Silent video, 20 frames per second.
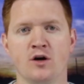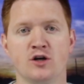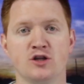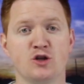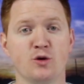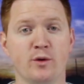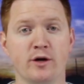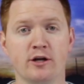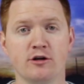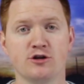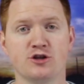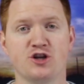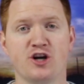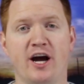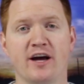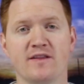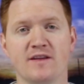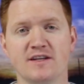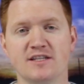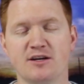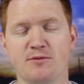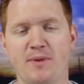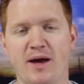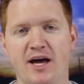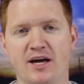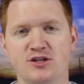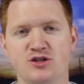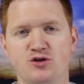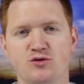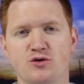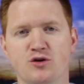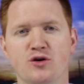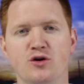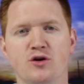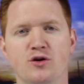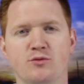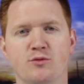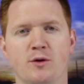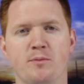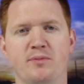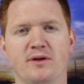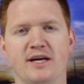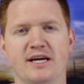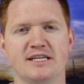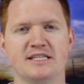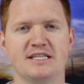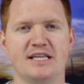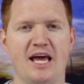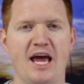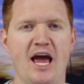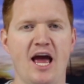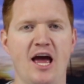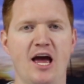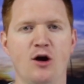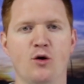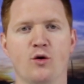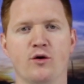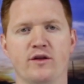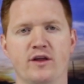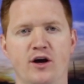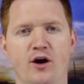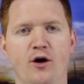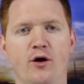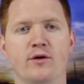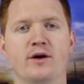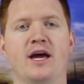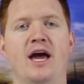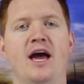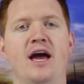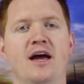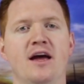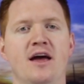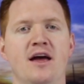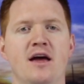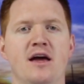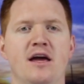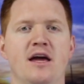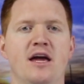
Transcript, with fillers: So when you're trying these commands, you could replace the hey or the okay